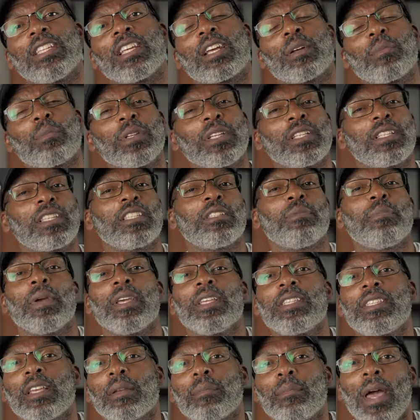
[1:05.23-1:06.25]
to complete this
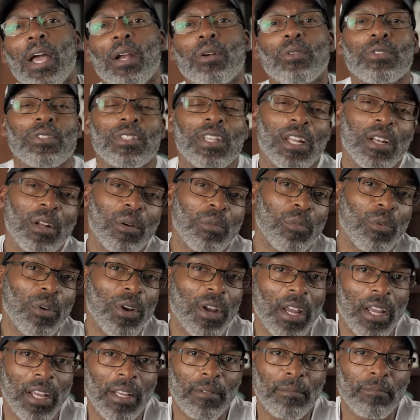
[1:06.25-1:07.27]
basic mackerel setup
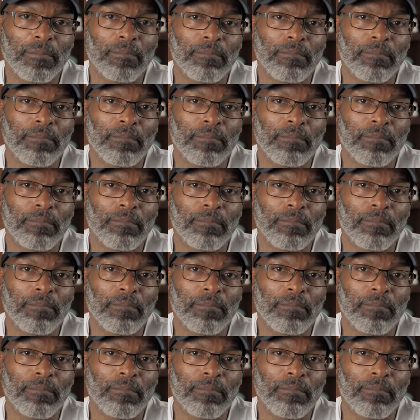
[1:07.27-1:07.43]
rig.